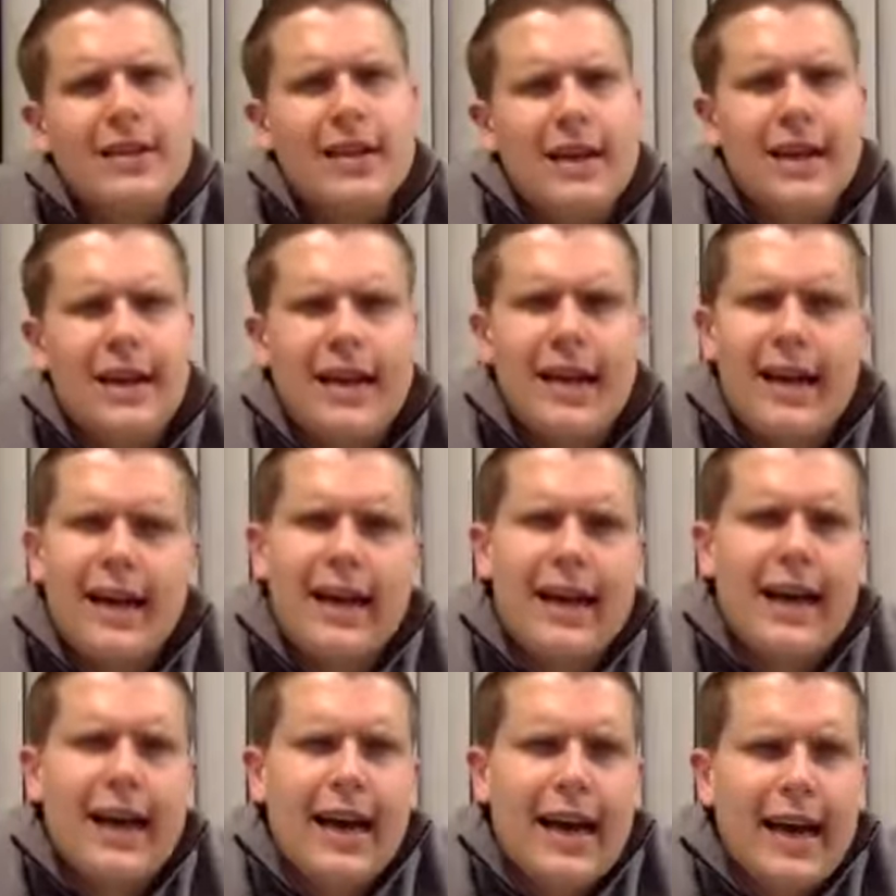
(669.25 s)

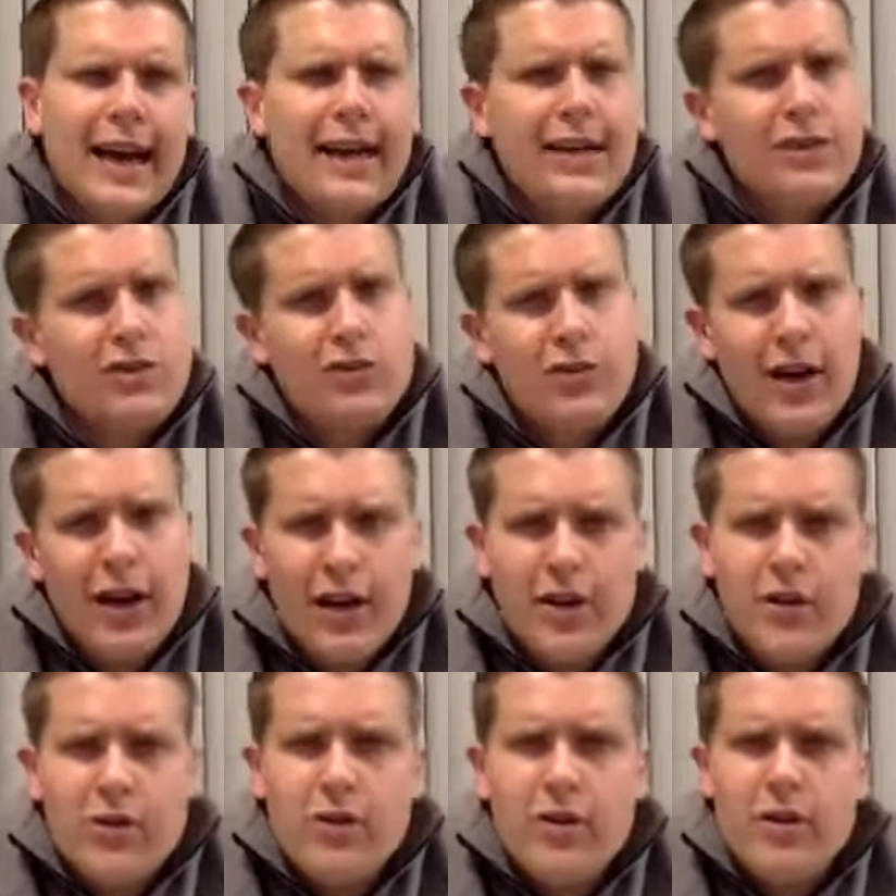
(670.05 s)
I try to
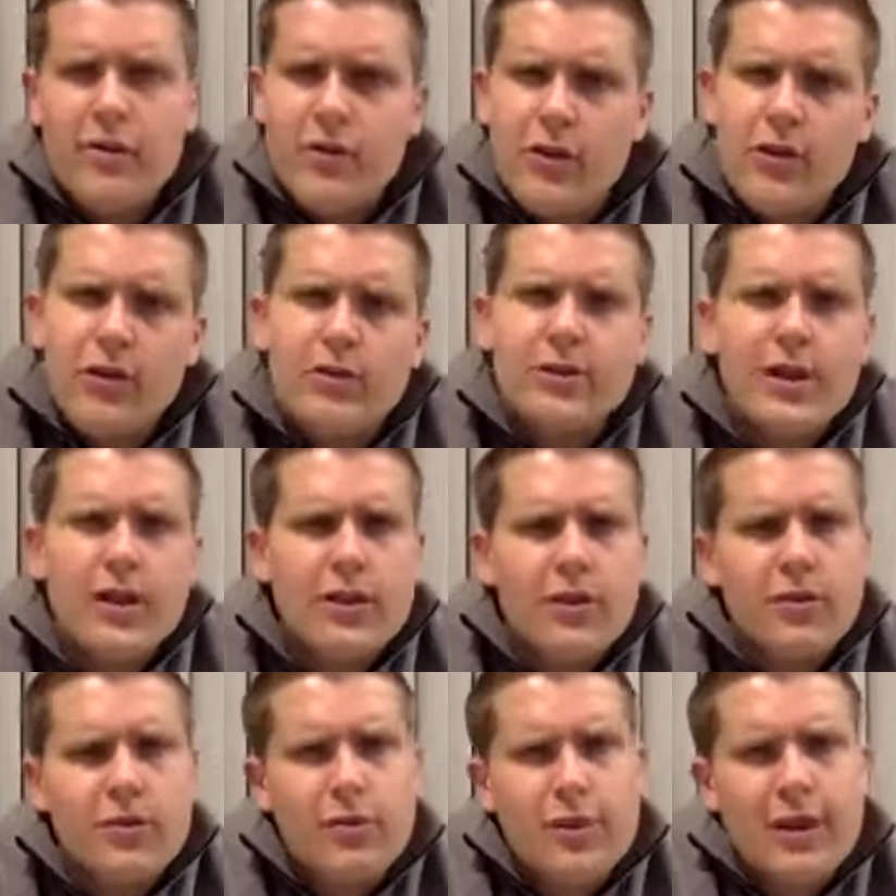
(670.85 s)
do reviews that are
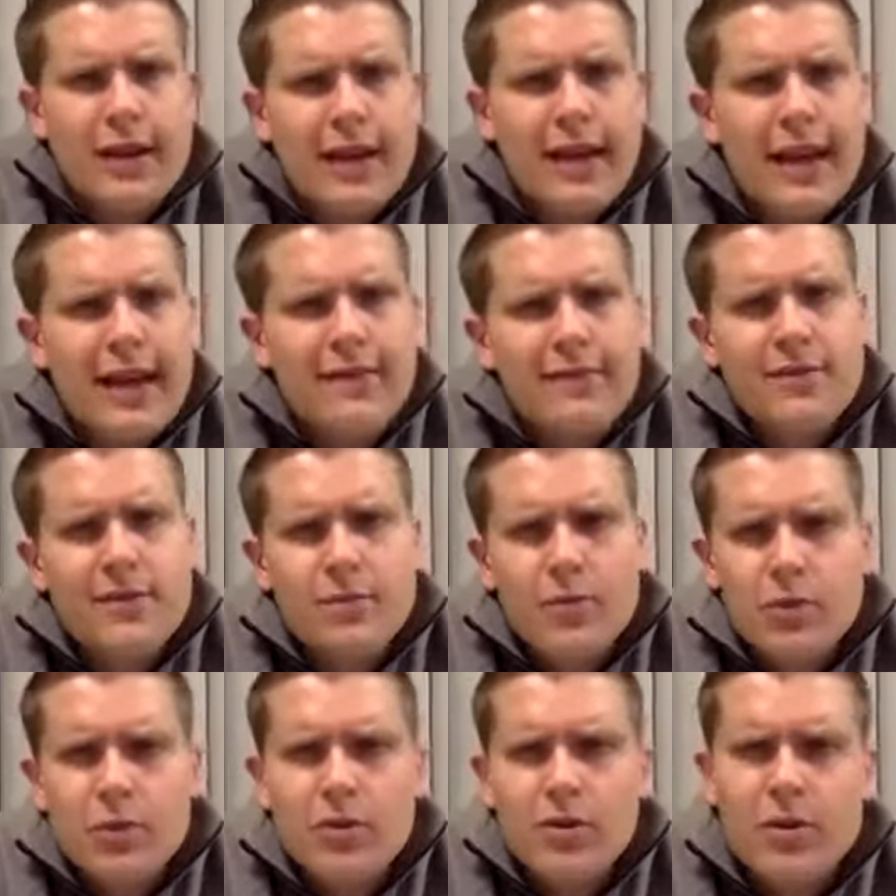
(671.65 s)
3.5 and
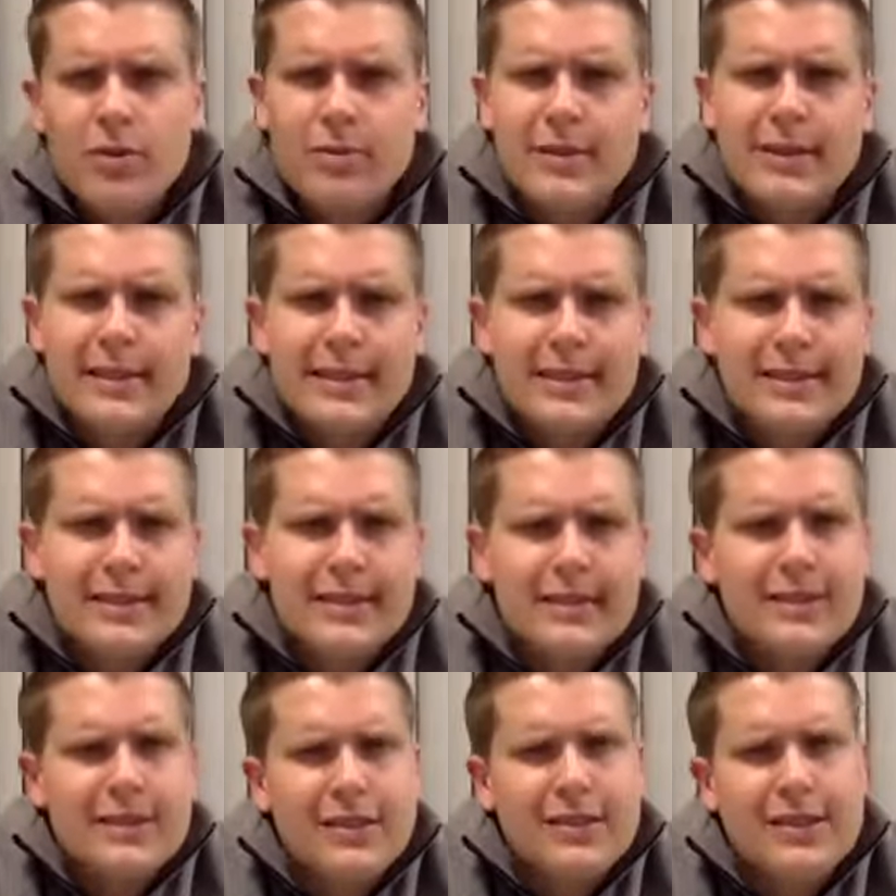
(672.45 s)
more, but
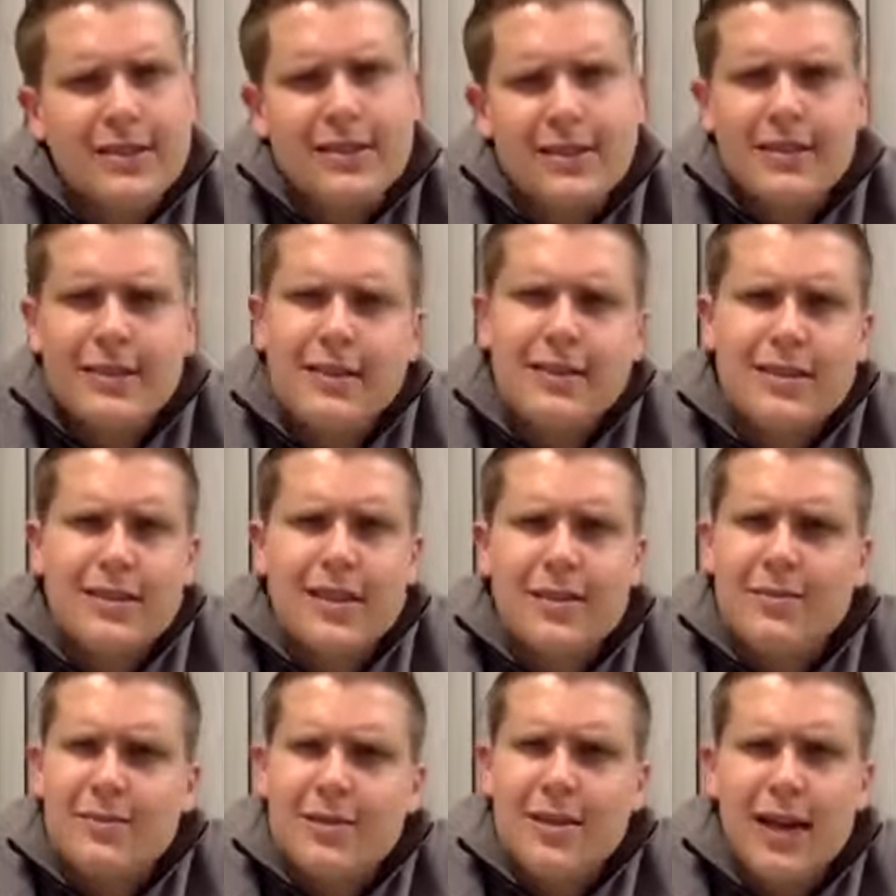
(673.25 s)

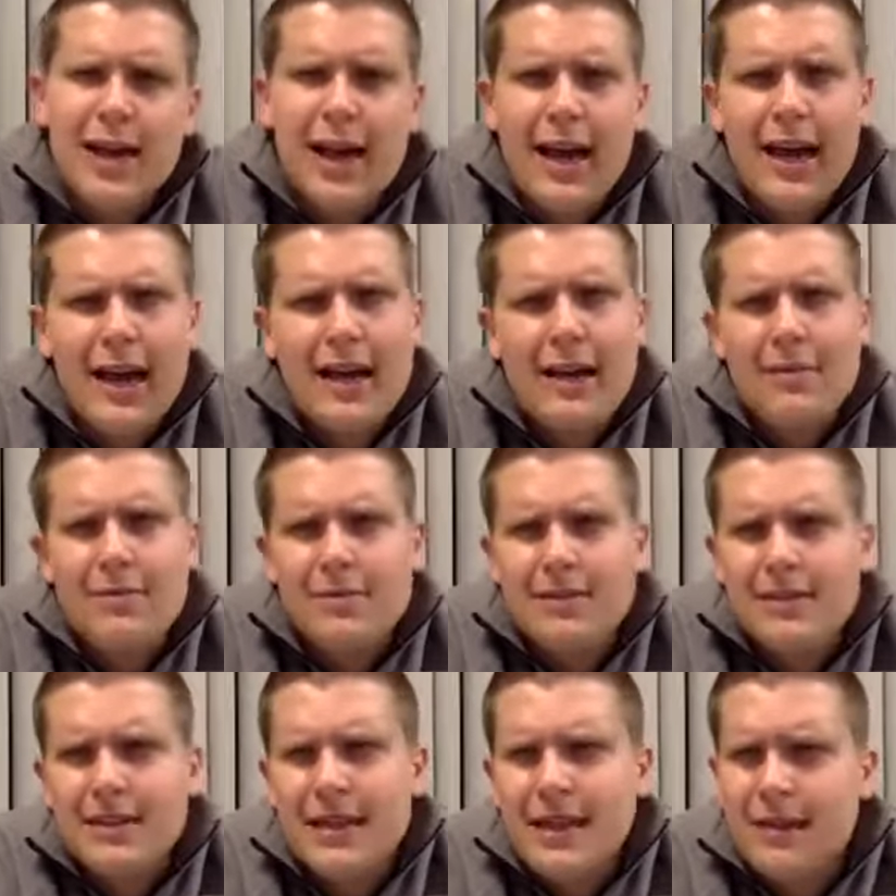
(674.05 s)

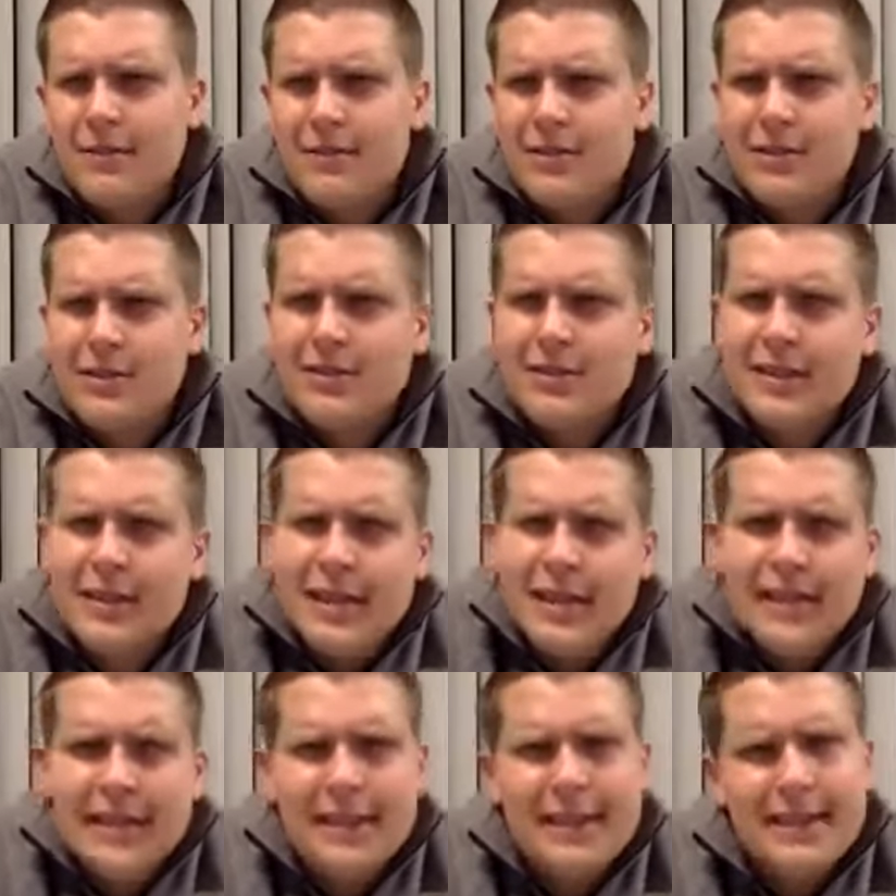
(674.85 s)
sometimes I'm just
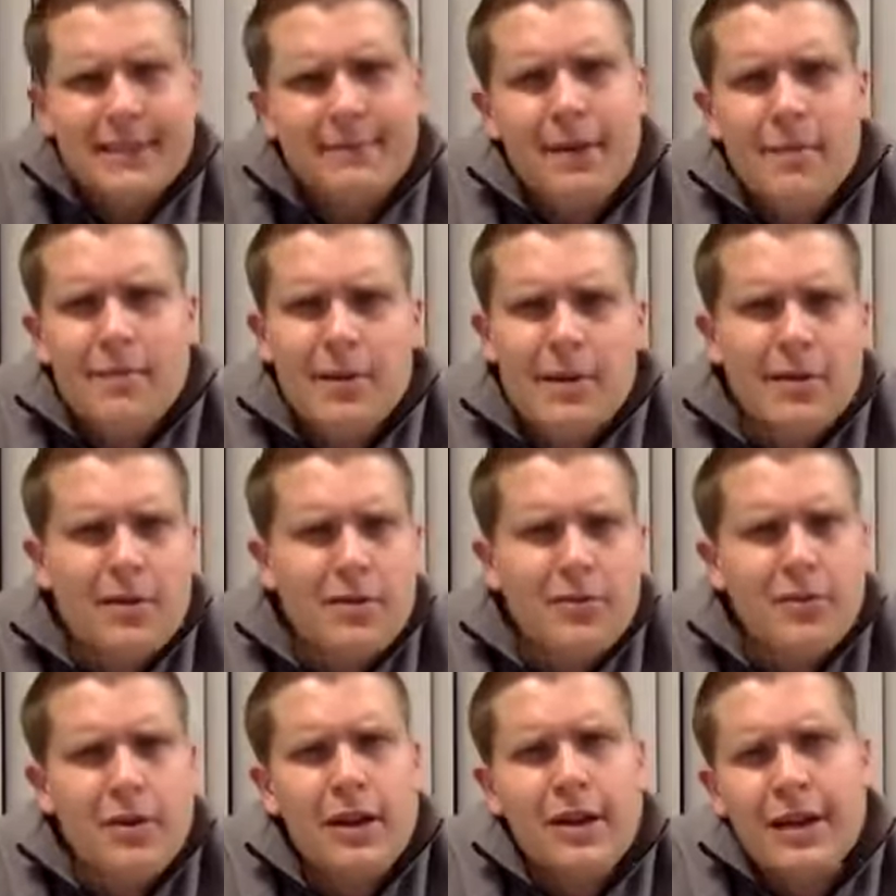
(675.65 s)
like, it might be a
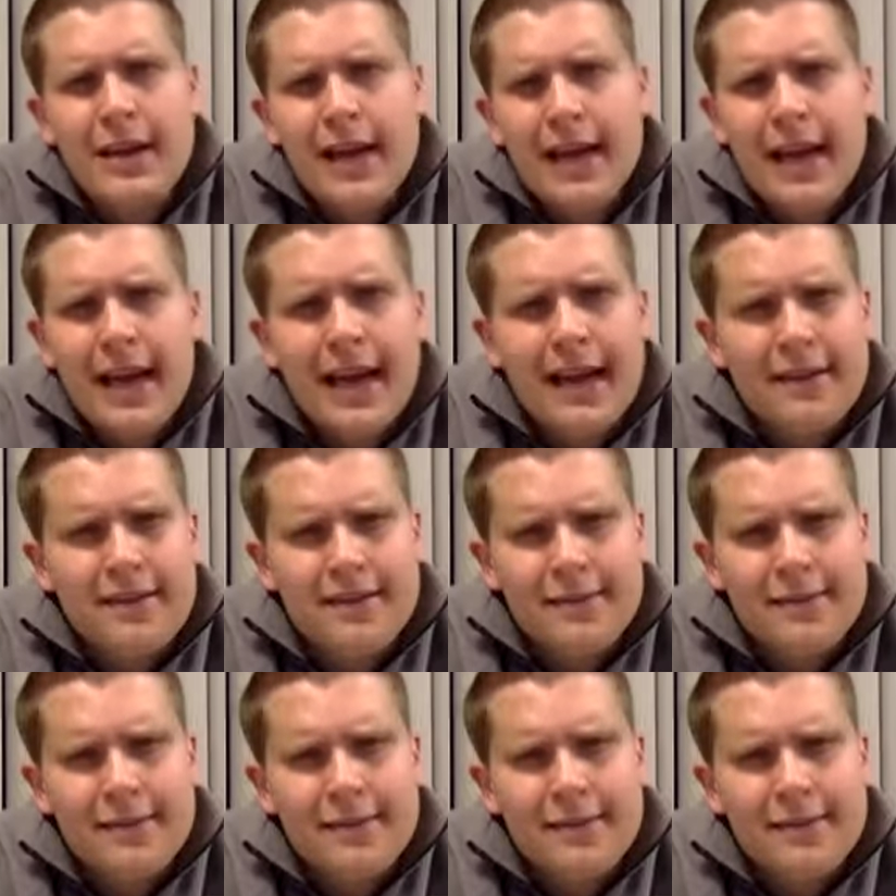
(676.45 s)
3.5,